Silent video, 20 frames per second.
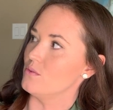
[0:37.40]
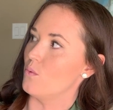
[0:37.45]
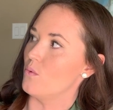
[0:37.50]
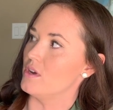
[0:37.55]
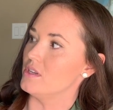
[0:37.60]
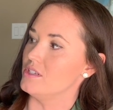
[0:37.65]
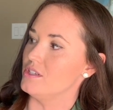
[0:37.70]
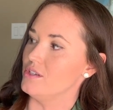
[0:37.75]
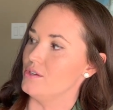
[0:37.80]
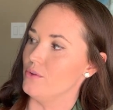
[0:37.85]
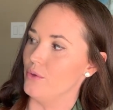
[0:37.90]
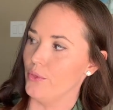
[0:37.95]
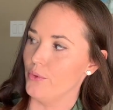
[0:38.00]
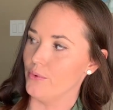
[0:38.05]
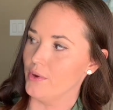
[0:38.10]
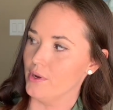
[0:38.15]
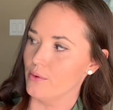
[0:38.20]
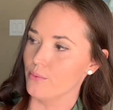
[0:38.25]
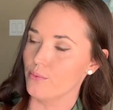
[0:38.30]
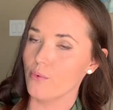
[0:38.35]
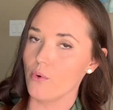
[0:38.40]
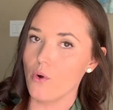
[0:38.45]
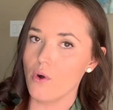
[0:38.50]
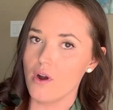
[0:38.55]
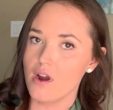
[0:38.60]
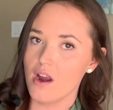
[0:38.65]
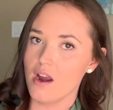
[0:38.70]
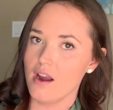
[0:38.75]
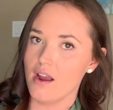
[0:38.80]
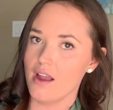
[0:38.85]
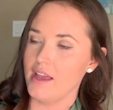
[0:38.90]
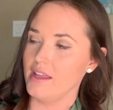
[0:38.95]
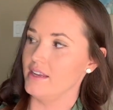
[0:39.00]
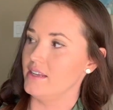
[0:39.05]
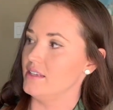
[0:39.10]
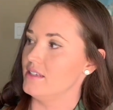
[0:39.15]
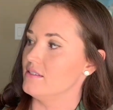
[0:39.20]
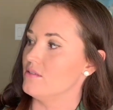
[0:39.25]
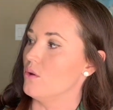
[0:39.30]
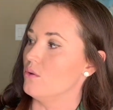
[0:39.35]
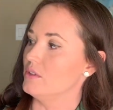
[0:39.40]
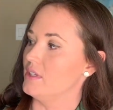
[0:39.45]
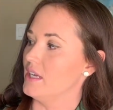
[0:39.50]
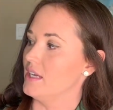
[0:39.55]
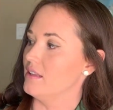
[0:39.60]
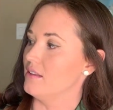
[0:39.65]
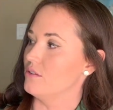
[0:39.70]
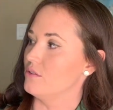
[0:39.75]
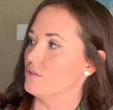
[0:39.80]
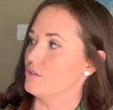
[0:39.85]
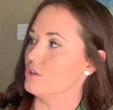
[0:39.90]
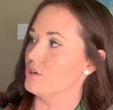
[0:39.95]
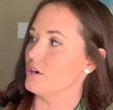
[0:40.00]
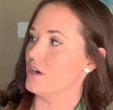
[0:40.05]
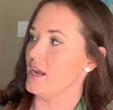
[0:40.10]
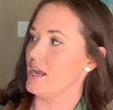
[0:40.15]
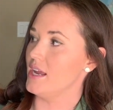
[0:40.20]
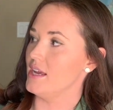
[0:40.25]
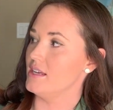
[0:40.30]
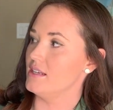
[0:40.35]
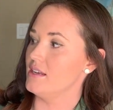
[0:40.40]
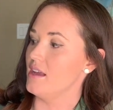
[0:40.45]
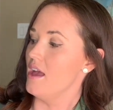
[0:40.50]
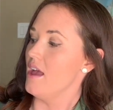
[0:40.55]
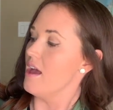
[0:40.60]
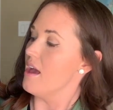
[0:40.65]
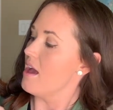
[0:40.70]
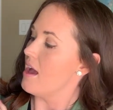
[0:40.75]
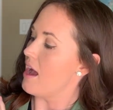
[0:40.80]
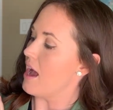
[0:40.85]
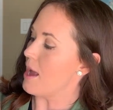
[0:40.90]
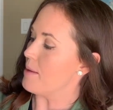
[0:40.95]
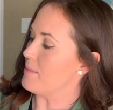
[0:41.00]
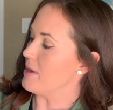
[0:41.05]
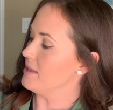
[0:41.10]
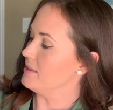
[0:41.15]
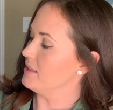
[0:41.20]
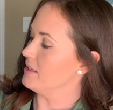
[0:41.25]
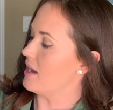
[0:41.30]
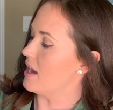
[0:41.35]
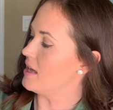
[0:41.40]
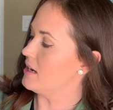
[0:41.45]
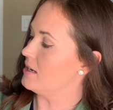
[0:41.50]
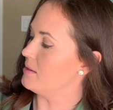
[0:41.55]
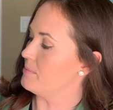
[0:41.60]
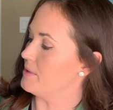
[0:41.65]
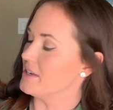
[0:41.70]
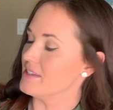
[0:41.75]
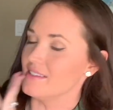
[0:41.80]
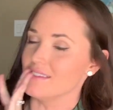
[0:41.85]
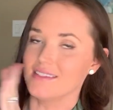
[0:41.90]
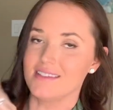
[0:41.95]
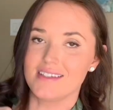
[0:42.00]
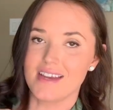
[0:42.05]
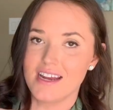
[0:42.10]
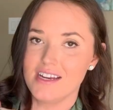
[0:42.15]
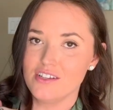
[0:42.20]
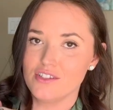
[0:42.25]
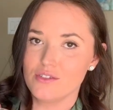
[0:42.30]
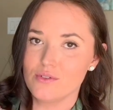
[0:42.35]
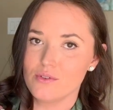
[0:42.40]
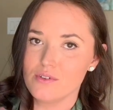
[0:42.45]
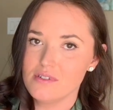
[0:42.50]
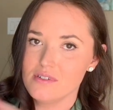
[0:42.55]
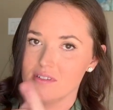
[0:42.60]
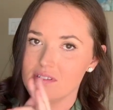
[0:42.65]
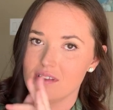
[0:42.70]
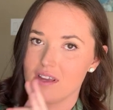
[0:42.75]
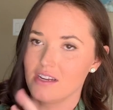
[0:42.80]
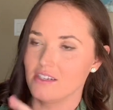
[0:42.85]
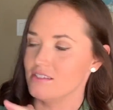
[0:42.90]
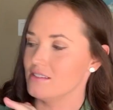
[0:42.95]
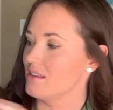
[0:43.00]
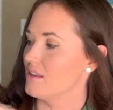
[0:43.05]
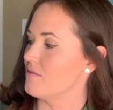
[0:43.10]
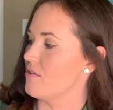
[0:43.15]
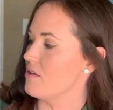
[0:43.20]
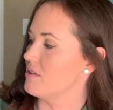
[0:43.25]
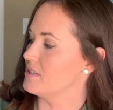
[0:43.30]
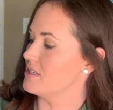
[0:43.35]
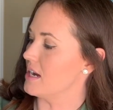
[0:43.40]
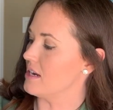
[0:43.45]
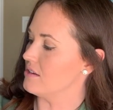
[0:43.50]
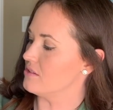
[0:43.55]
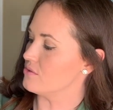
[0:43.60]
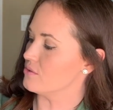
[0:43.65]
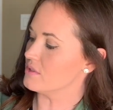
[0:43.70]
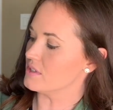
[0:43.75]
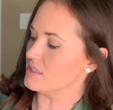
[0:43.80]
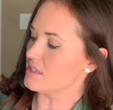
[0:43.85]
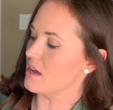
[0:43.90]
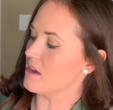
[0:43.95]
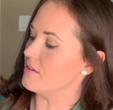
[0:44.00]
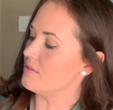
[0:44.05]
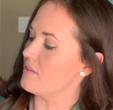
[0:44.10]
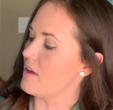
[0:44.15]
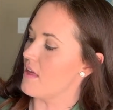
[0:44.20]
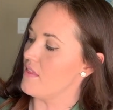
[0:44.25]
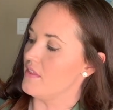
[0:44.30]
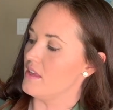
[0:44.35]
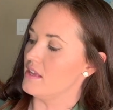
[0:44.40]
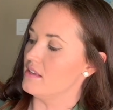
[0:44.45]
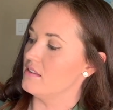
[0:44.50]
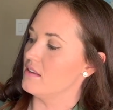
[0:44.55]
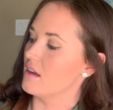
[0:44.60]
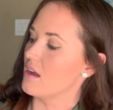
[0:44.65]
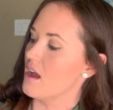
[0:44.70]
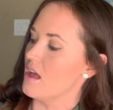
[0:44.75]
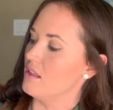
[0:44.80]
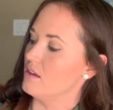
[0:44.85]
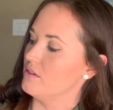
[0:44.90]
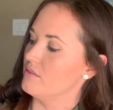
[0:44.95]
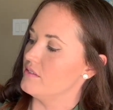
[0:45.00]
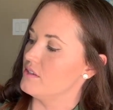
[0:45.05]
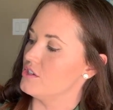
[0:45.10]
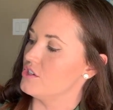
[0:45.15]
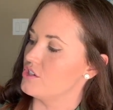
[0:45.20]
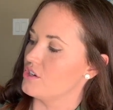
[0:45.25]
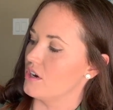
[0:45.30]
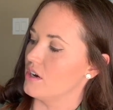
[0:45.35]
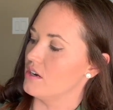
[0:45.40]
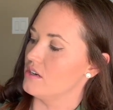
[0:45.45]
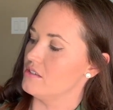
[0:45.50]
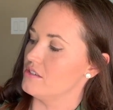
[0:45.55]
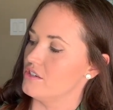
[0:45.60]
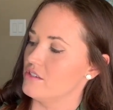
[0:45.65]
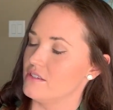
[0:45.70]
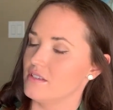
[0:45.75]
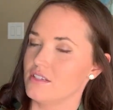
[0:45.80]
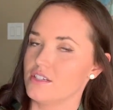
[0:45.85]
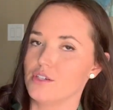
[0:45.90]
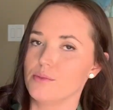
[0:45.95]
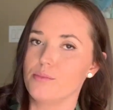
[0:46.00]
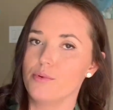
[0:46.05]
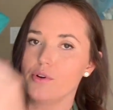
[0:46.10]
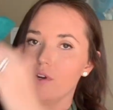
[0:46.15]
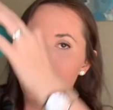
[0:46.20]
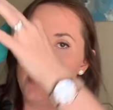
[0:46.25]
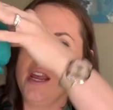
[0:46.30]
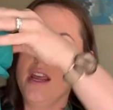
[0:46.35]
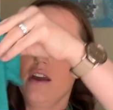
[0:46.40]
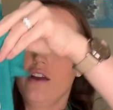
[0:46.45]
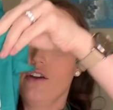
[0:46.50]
1, 2, 3 roar, and he's holding a little crayon. I mainly got it because it's dinosaurs. I just love all the dinosaur stuff. And then the color of the shirt is just such a pretty